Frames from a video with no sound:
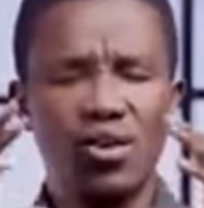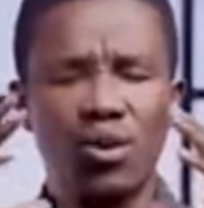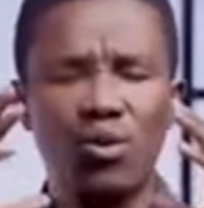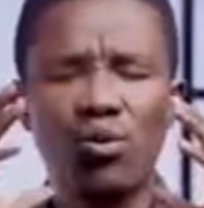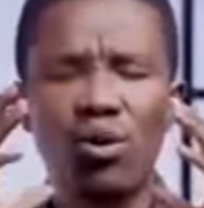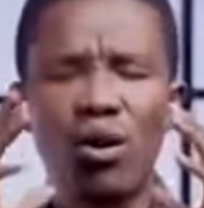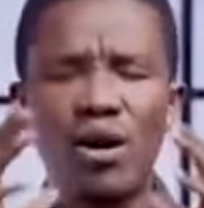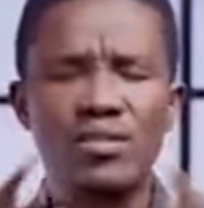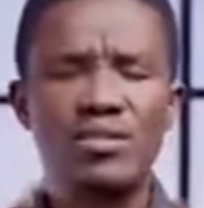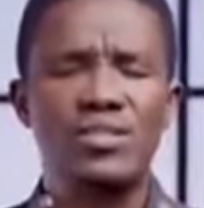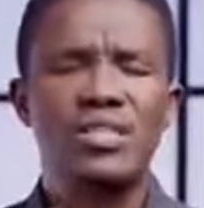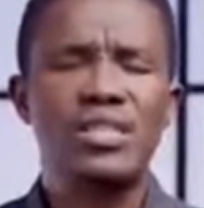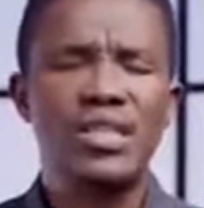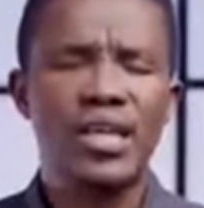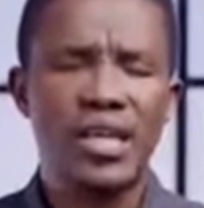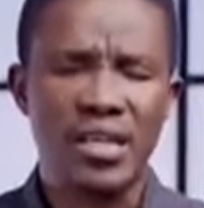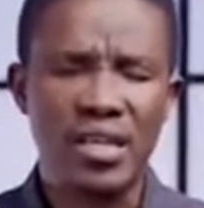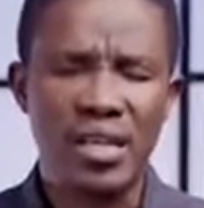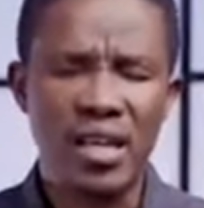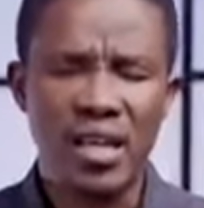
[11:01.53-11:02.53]
your word
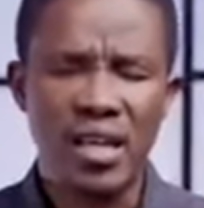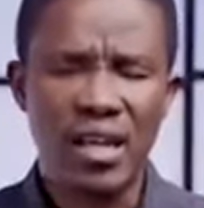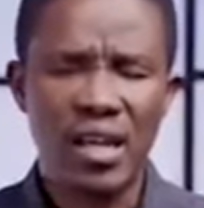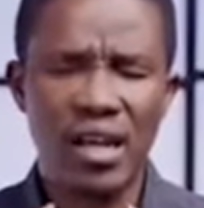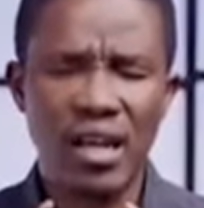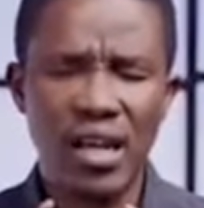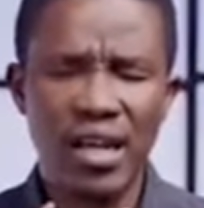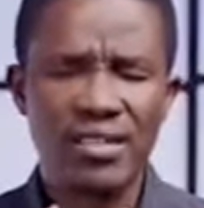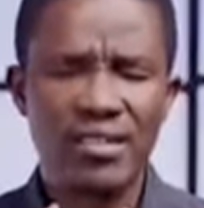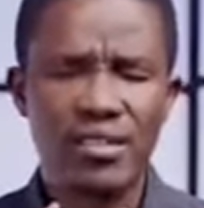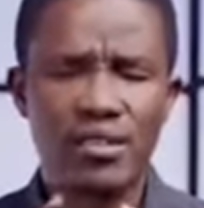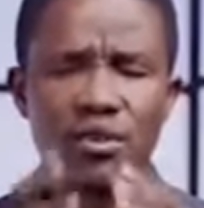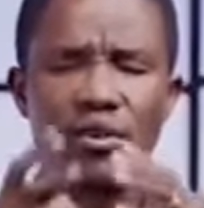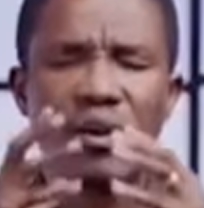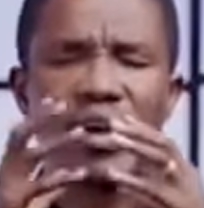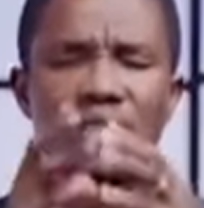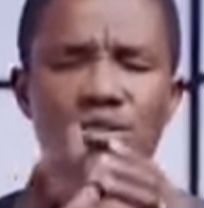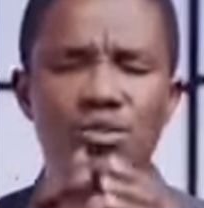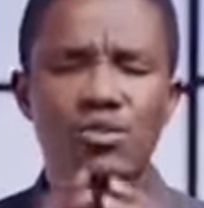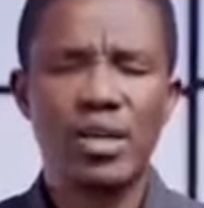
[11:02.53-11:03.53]
today, let
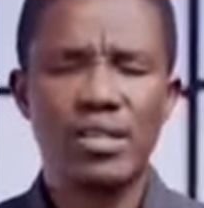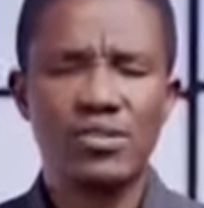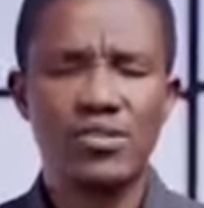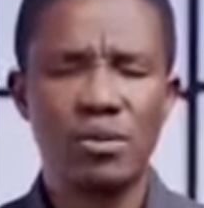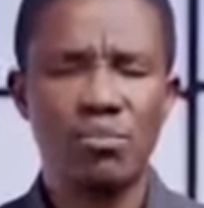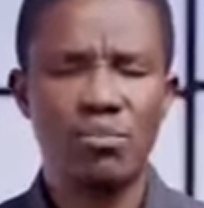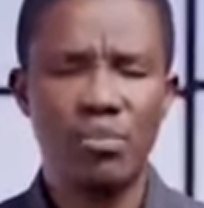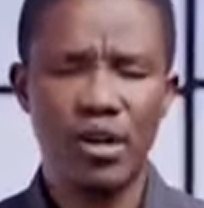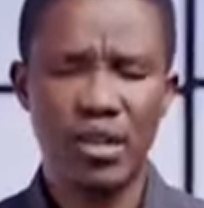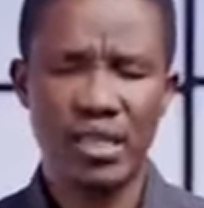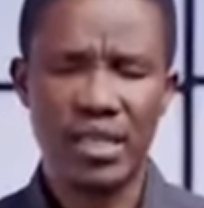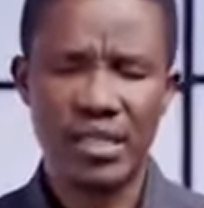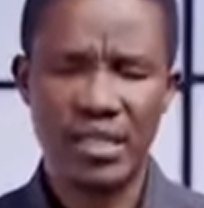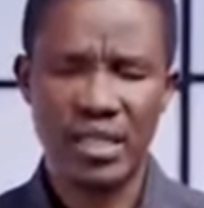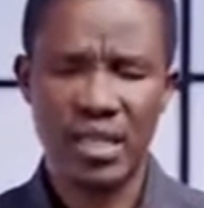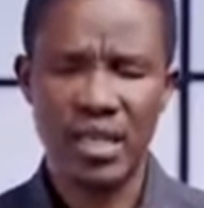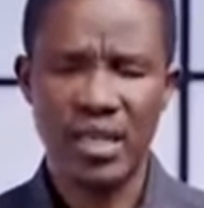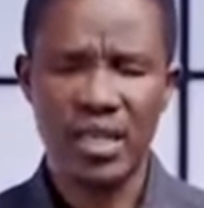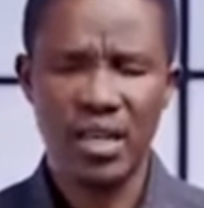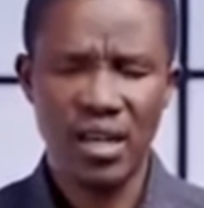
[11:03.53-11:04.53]
grace rest upon
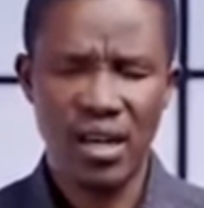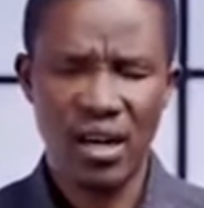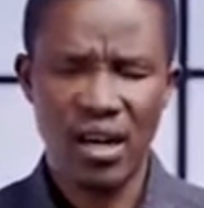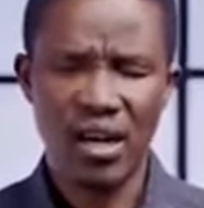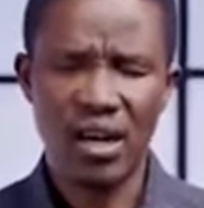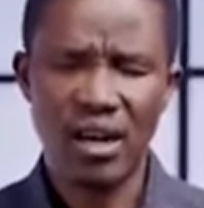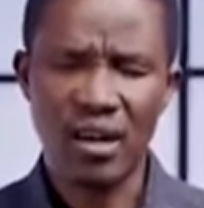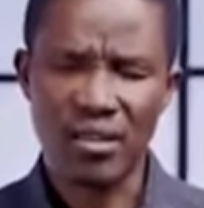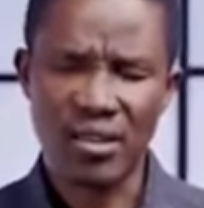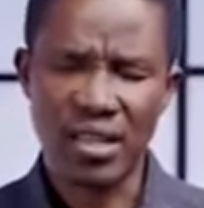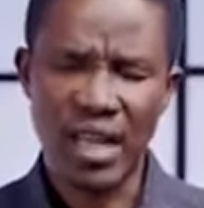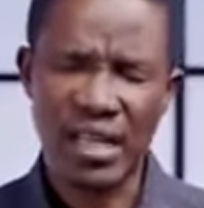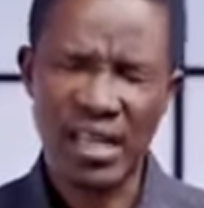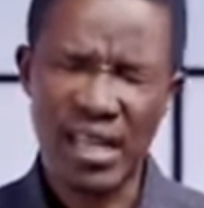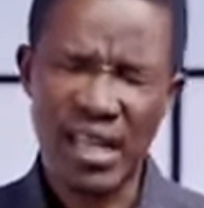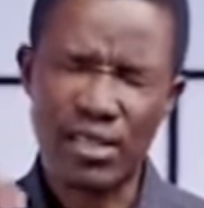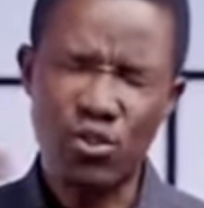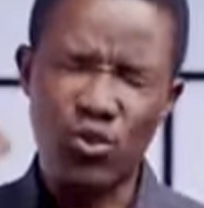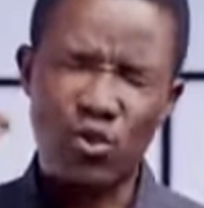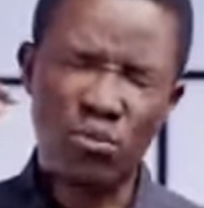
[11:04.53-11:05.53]
it, that
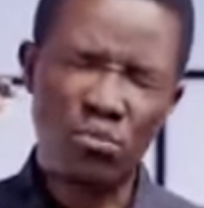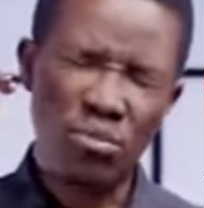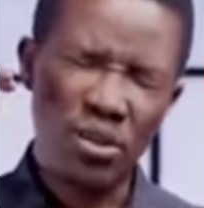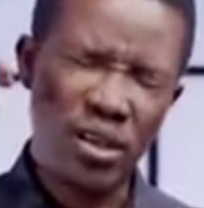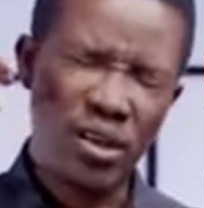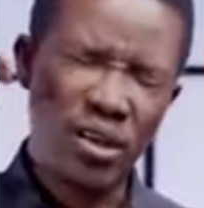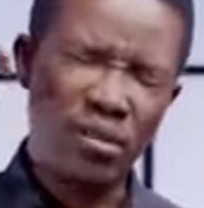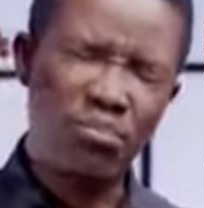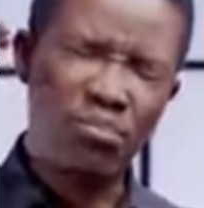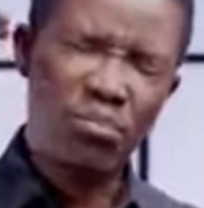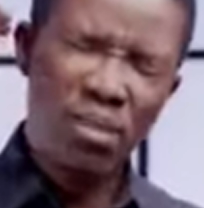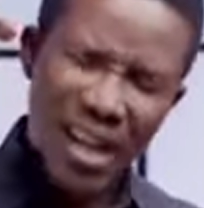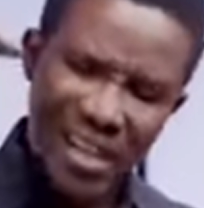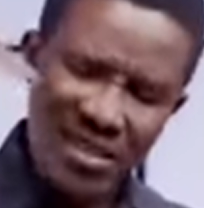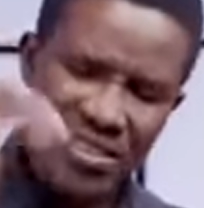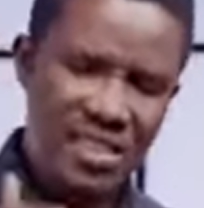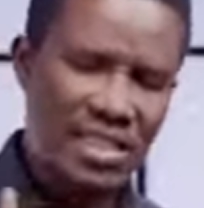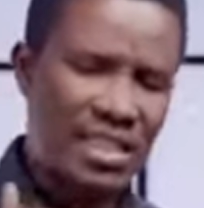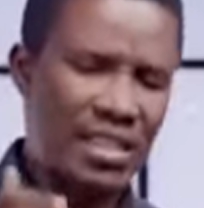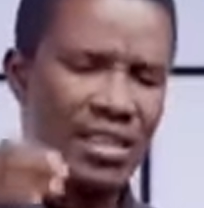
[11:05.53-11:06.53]
it will be a
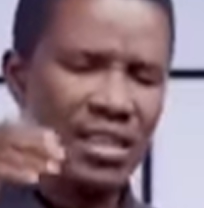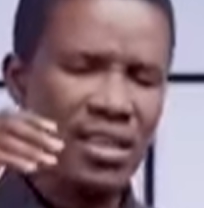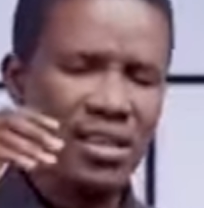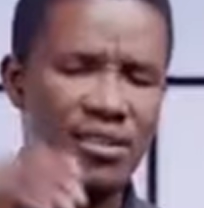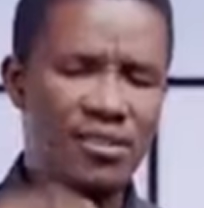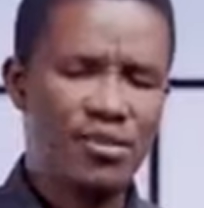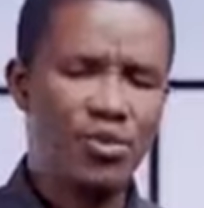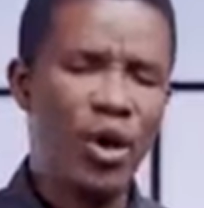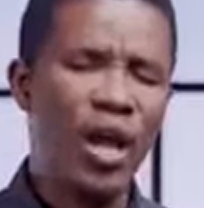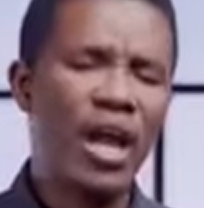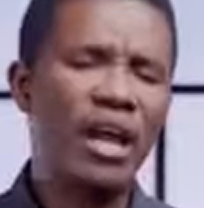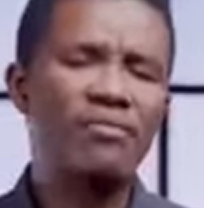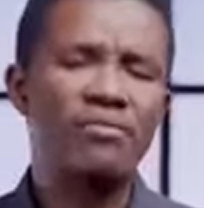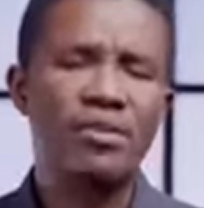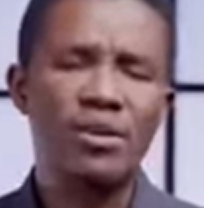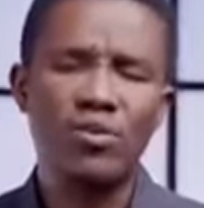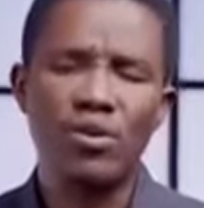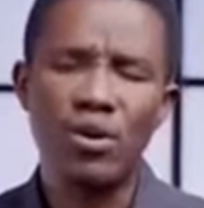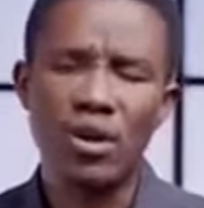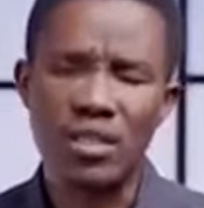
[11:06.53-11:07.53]
blessing to
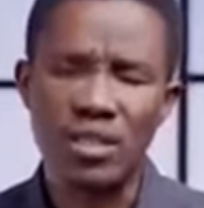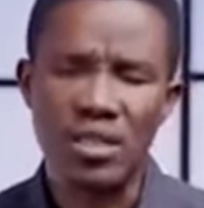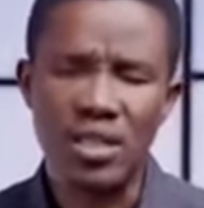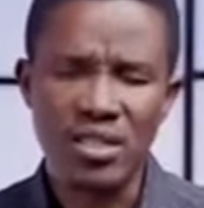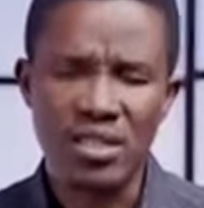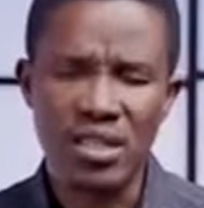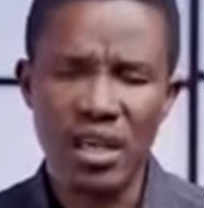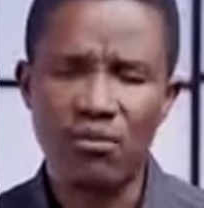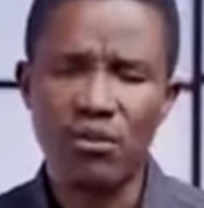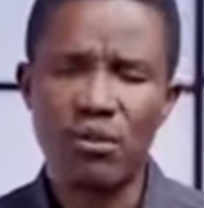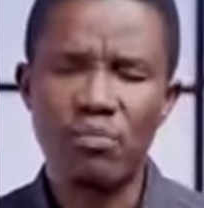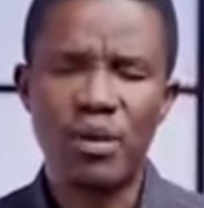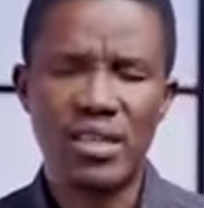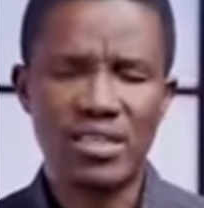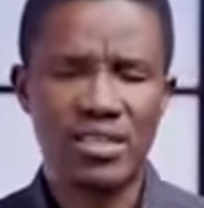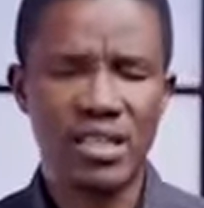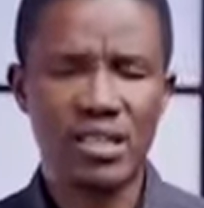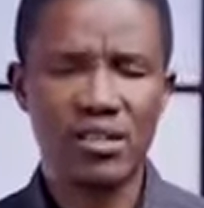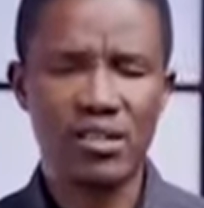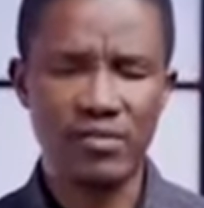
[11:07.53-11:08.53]
everyone that will
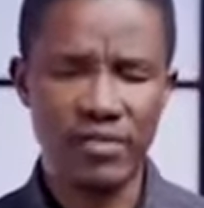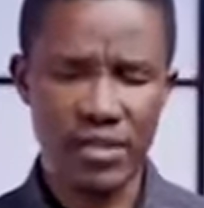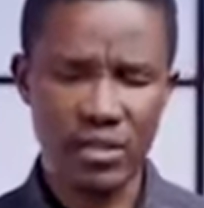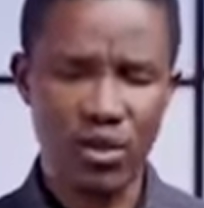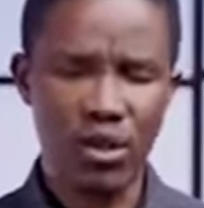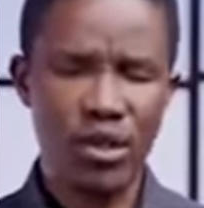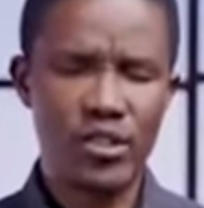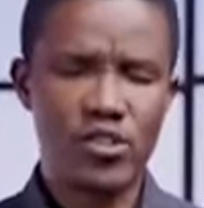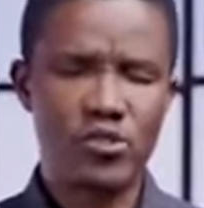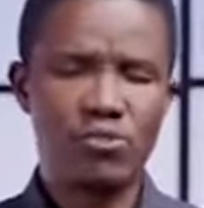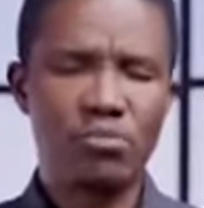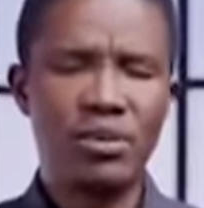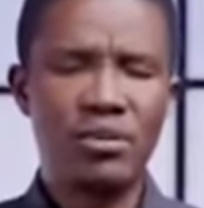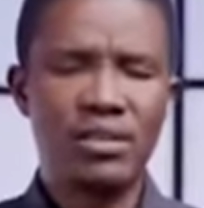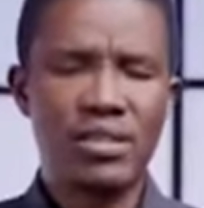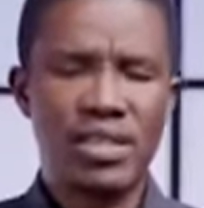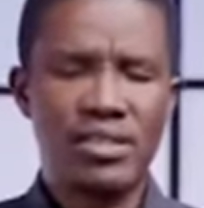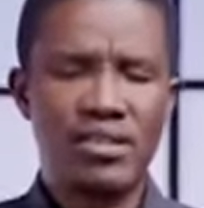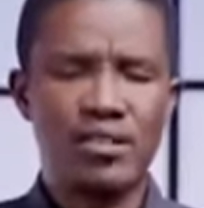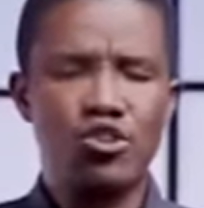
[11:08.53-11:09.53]
partake of it. Holy
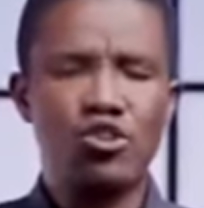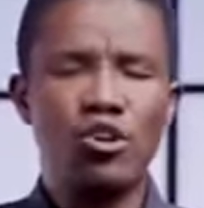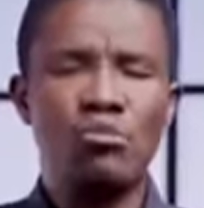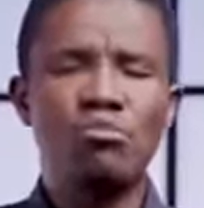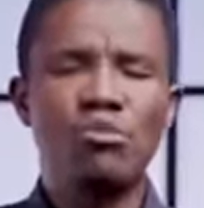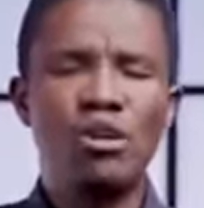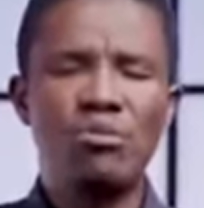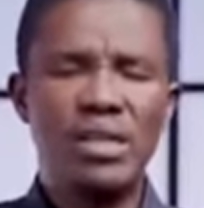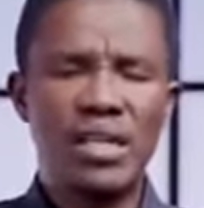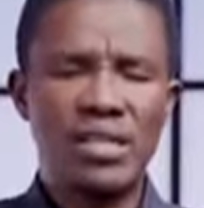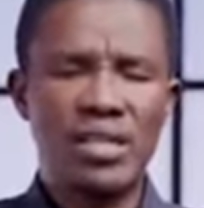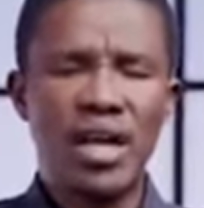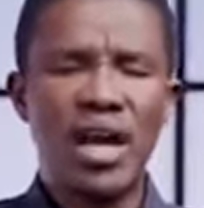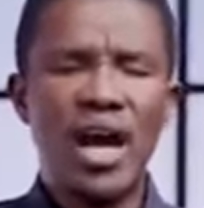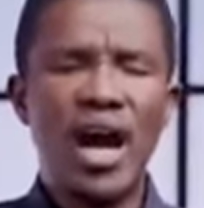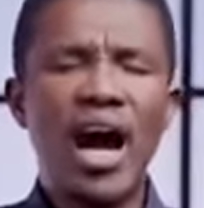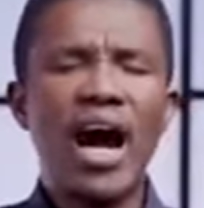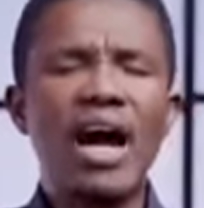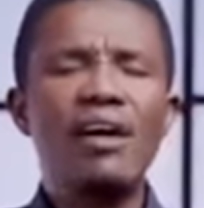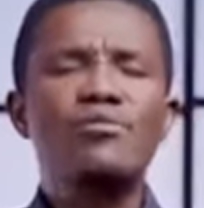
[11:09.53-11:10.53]
Spirit, this is your moment.
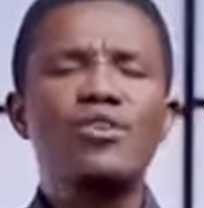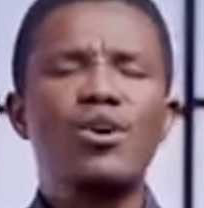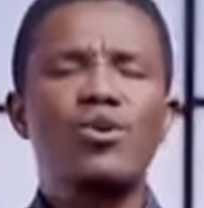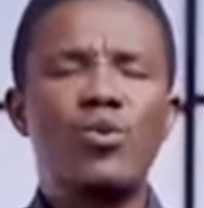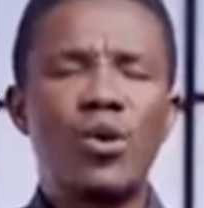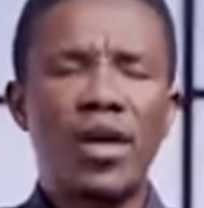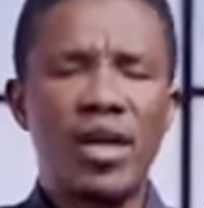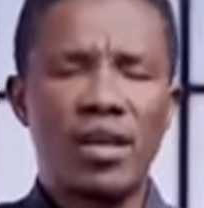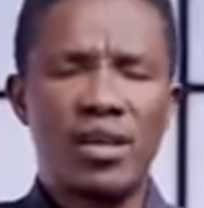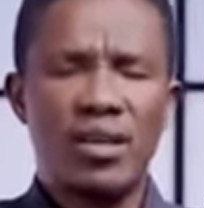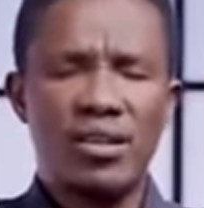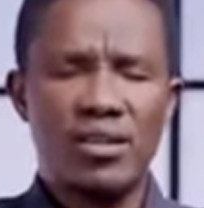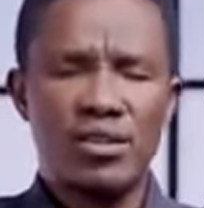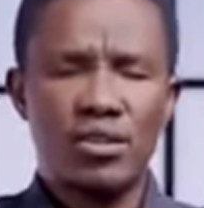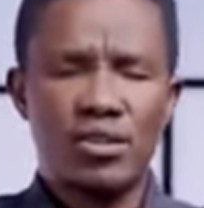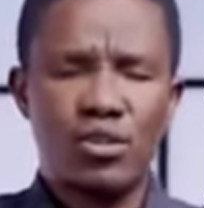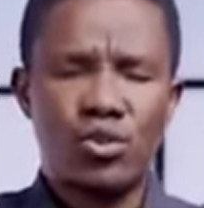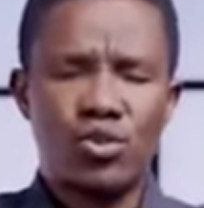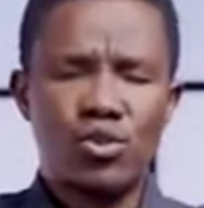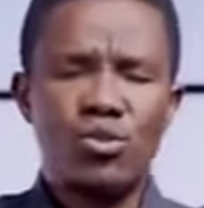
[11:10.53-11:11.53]
Have your way.
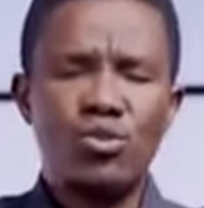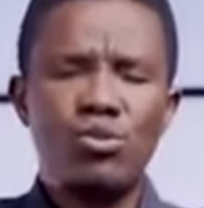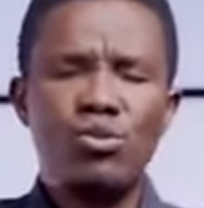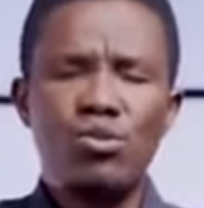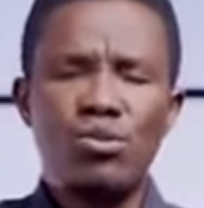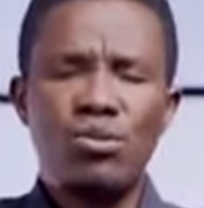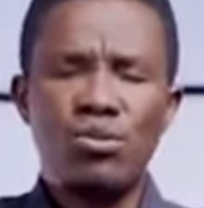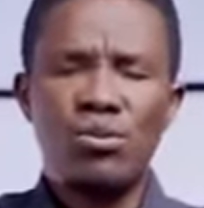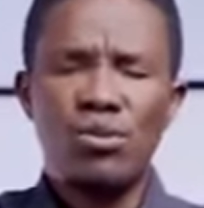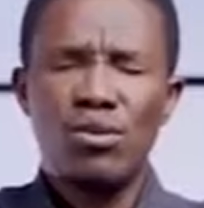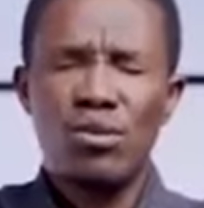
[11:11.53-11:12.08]
Do